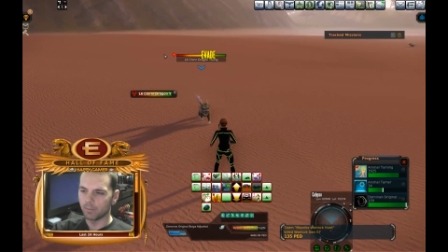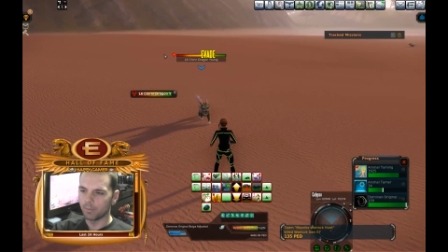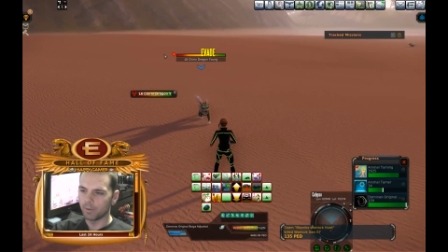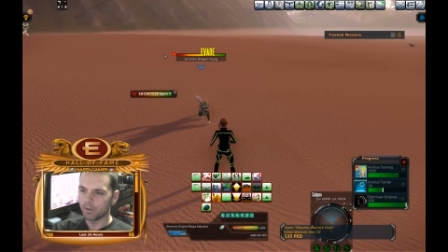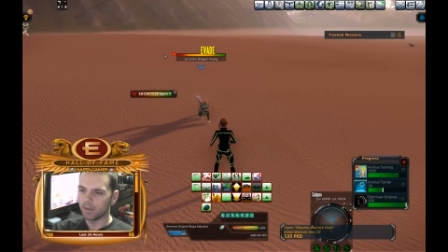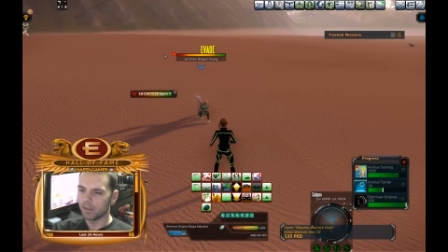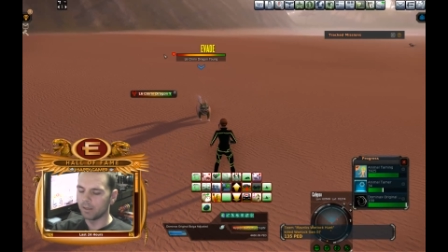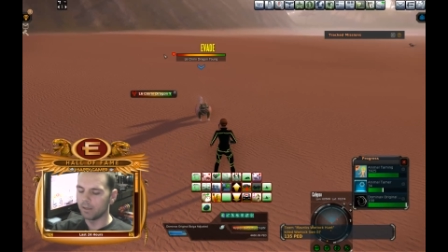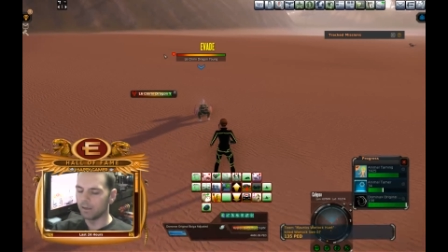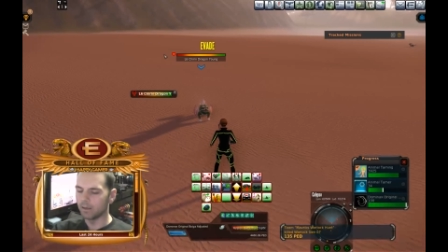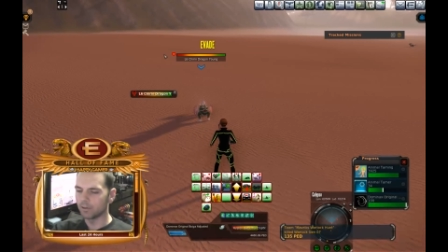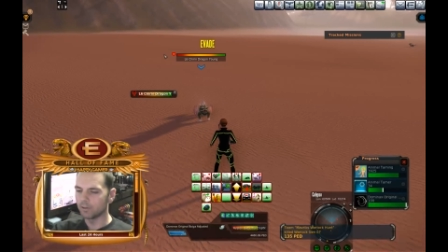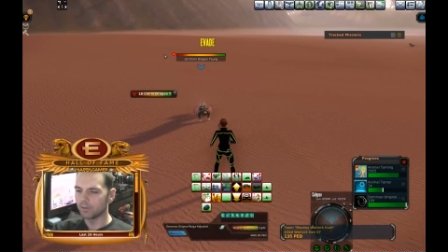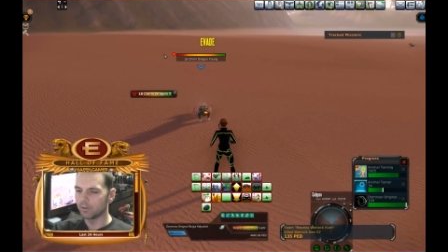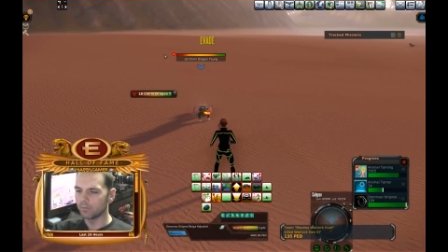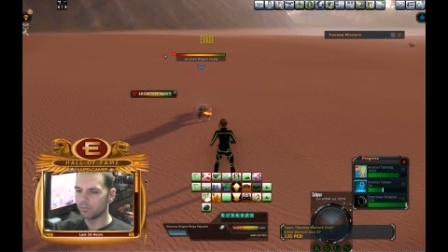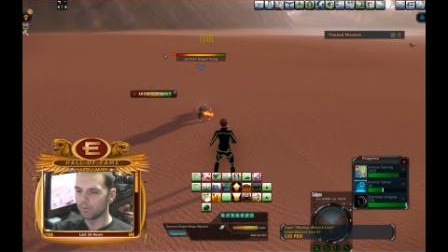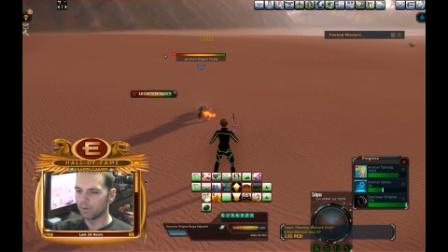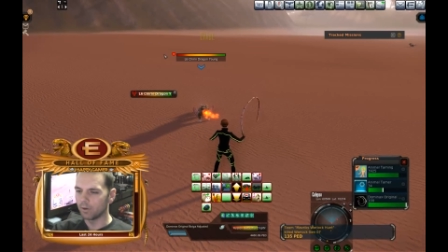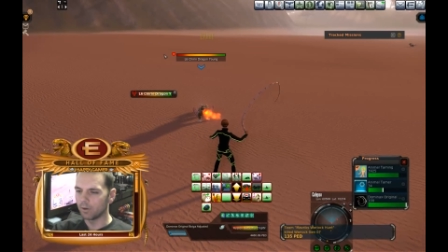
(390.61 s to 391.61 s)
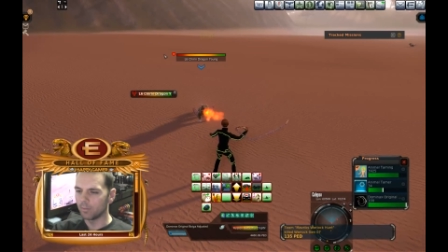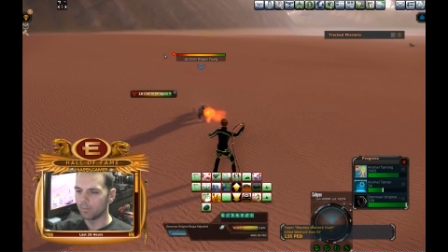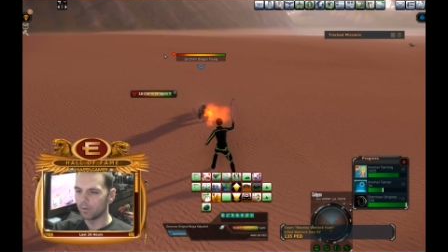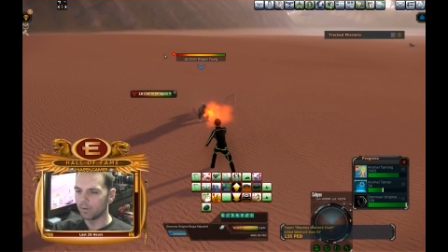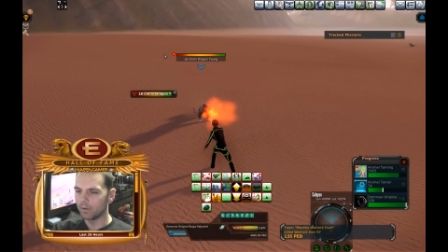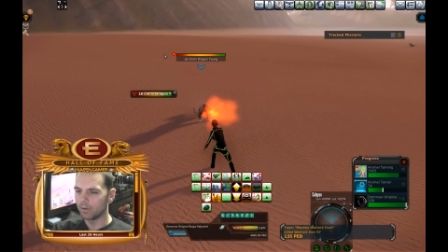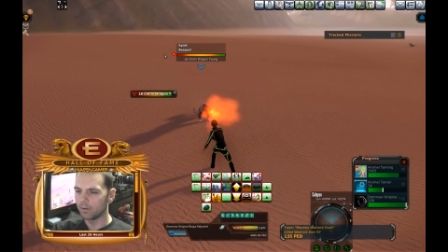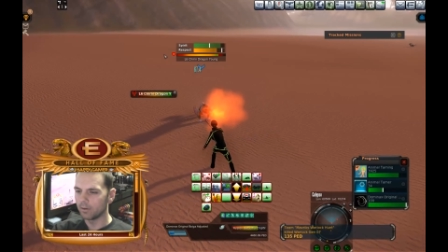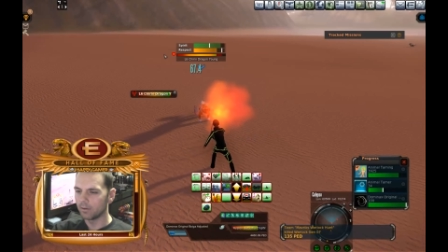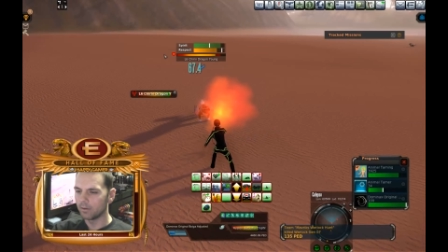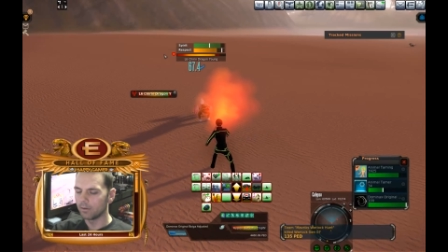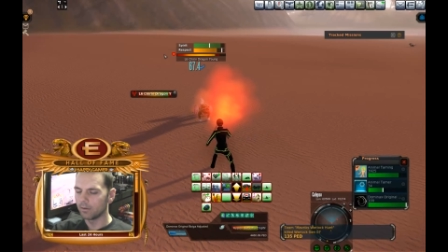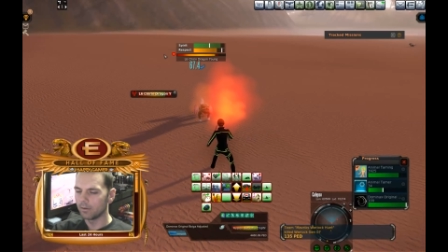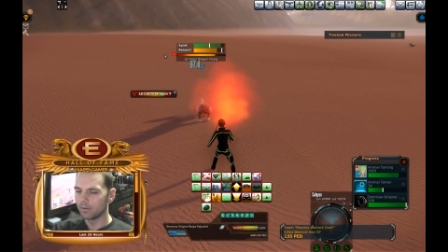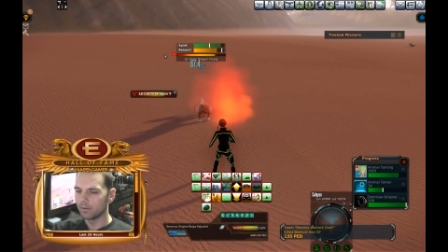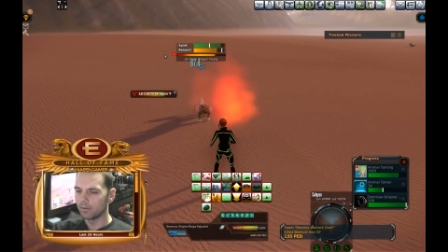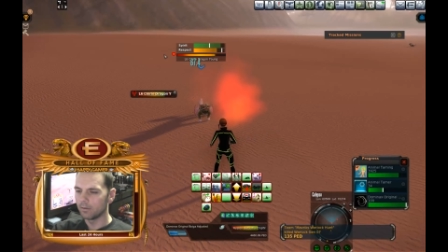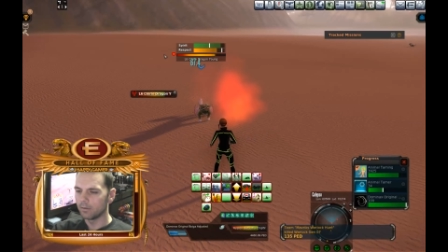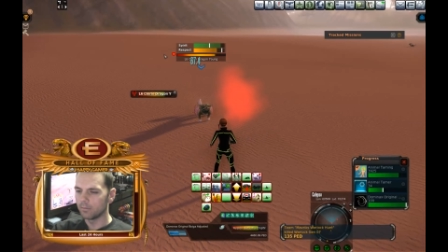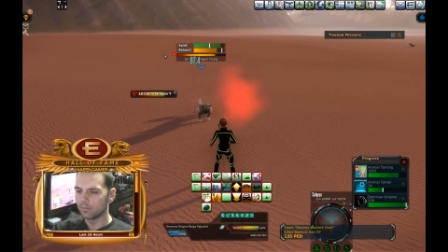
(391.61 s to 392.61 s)
pay any extra for armor,
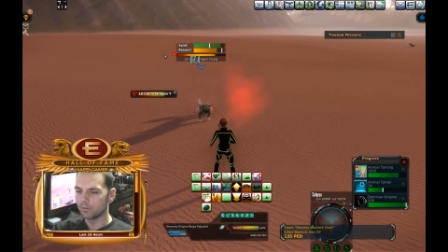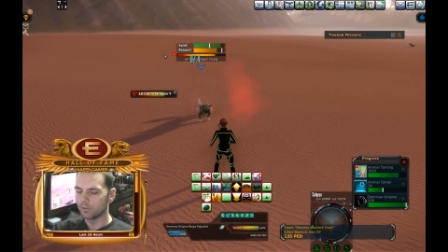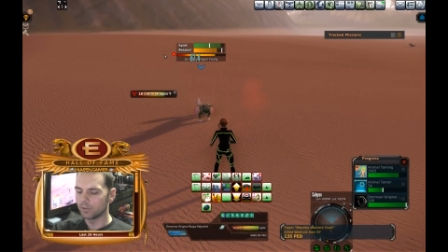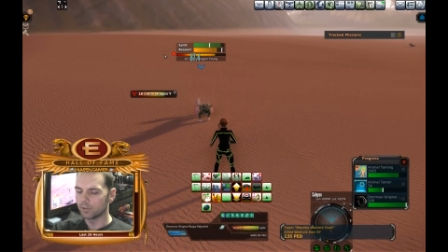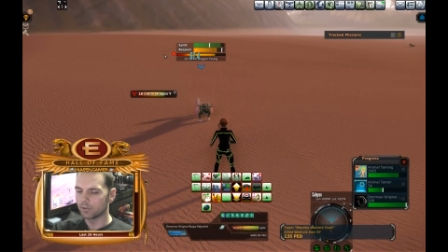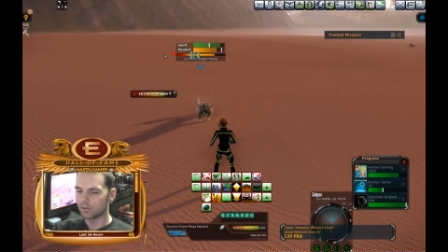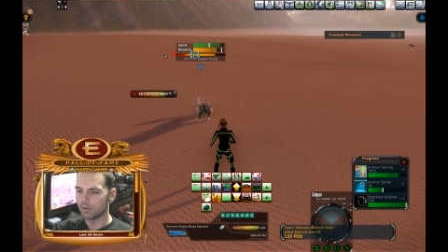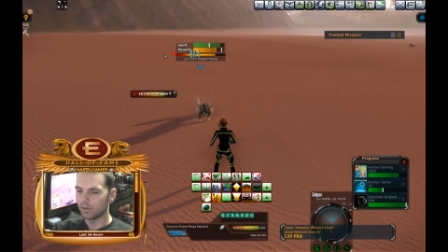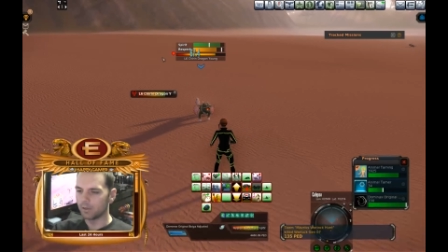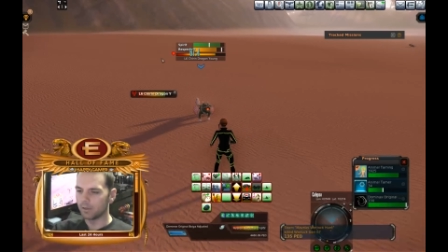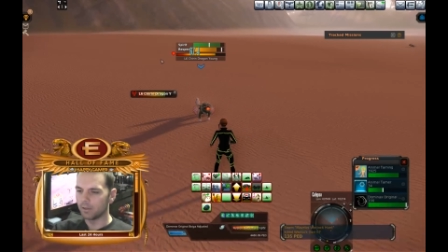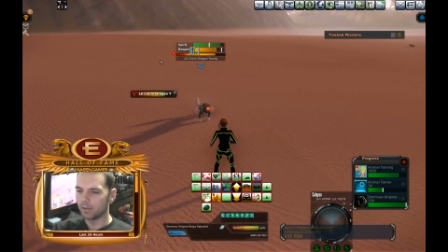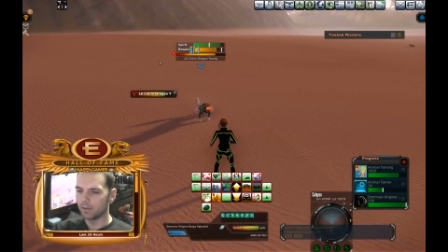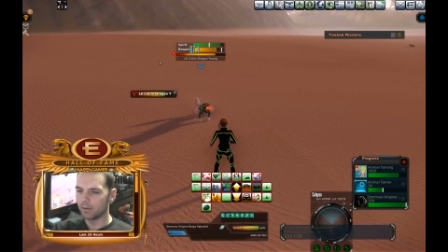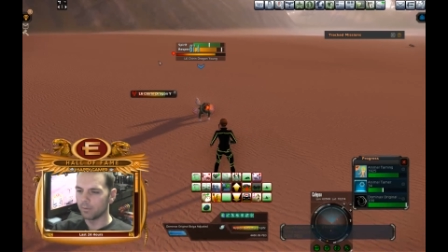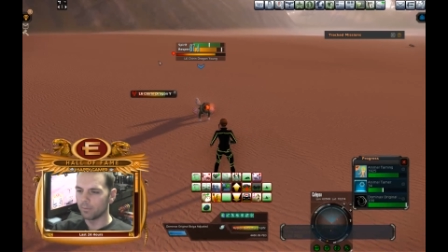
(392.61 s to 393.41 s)
which is a great thing.